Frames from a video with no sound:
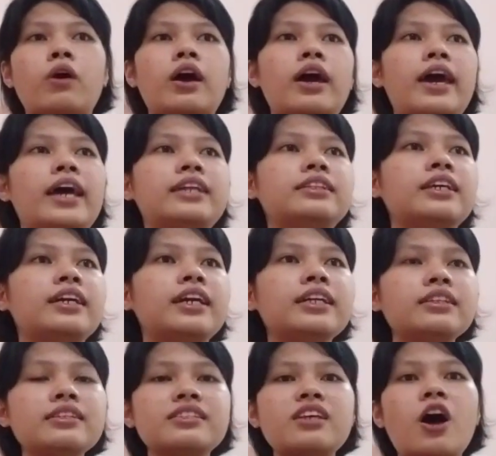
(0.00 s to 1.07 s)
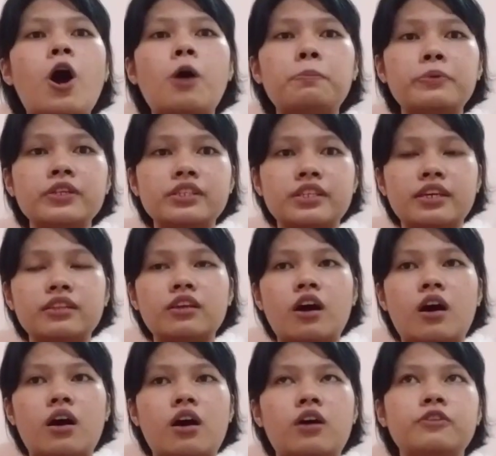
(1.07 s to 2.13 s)
And it is the opposite
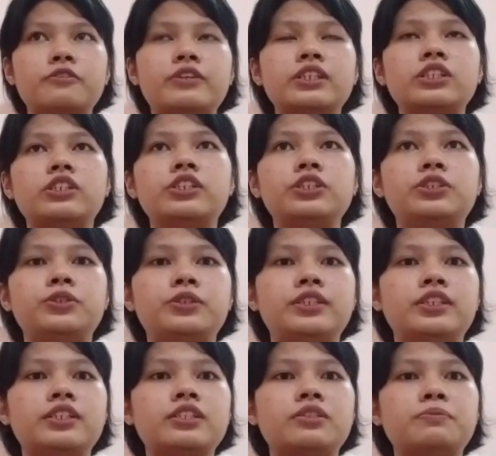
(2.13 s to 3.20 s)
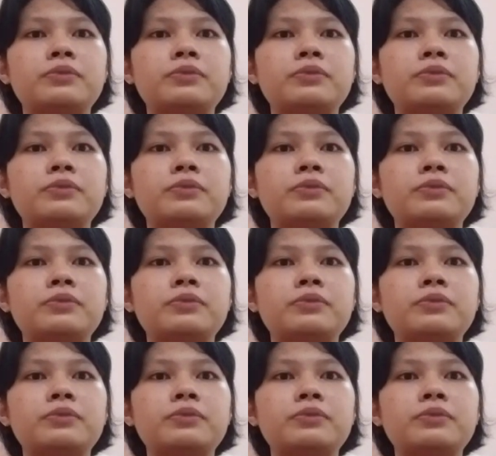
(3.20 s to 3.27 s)
of heterogeneous